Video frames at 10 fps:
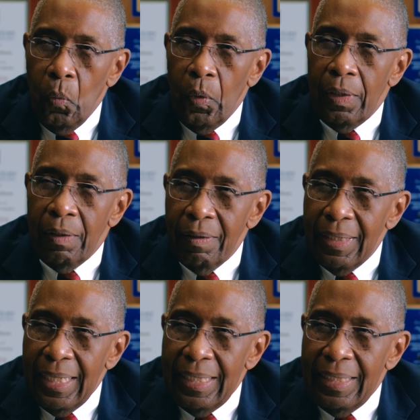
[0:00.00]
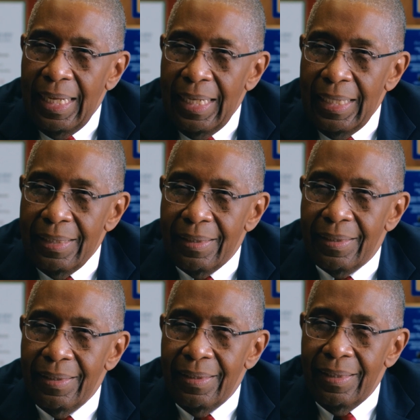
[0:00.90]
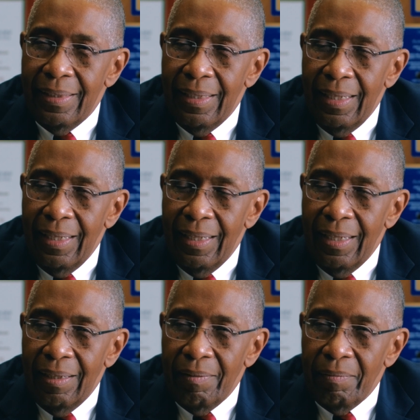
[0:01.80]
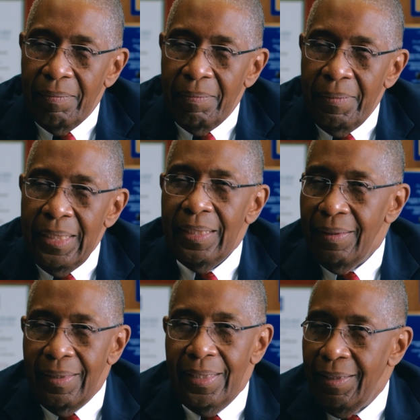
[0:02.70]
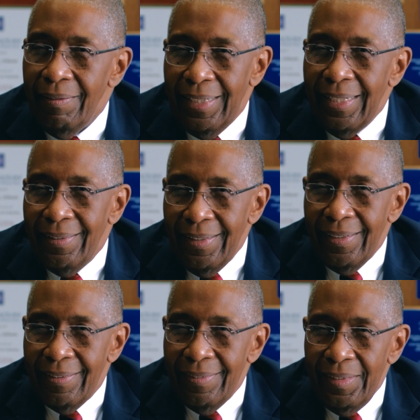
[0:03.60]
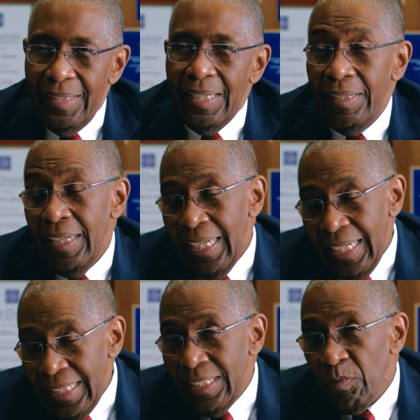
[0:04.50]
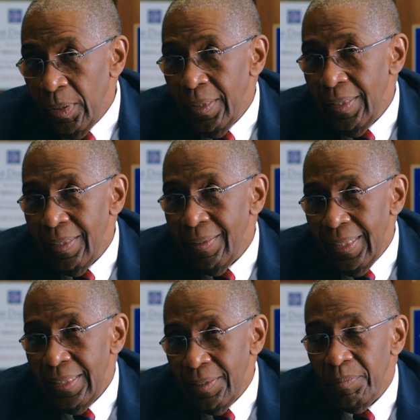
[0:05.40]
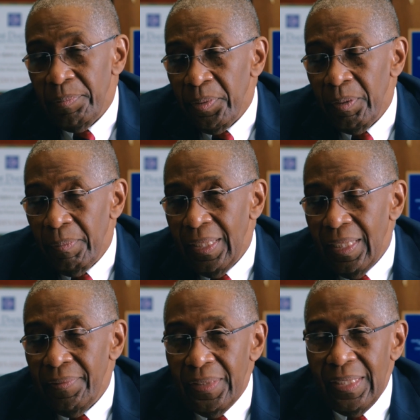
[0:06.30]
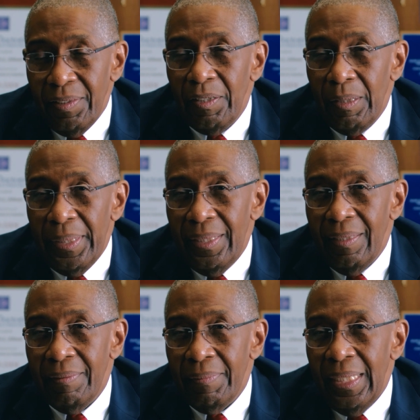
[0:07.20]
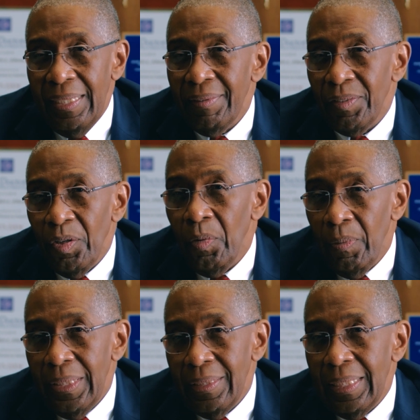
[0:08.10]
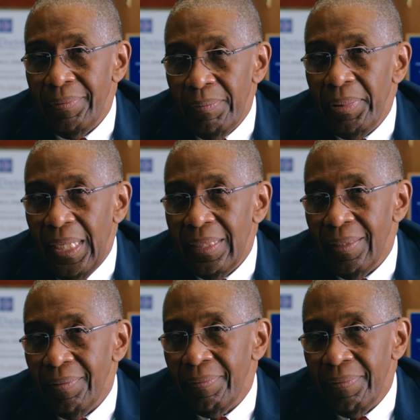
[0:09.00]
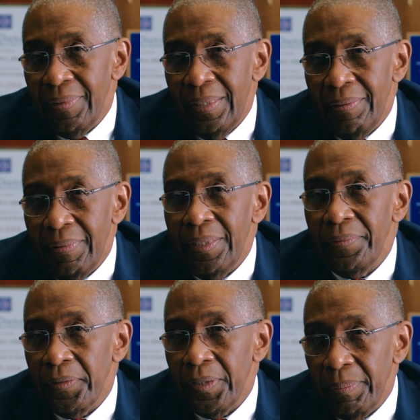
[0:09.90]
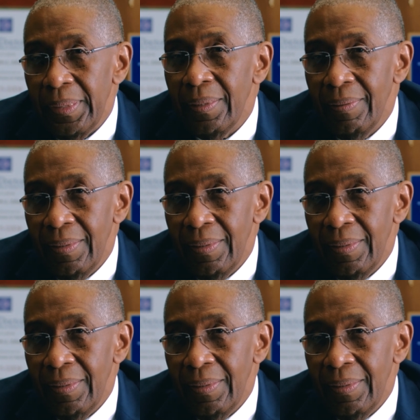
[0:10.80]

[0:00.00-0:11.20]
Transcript: would look at it as we didn't think you'd get there. I guess it's one of the other things that's important in my life as I talk about now. I was always given positive reinforcement.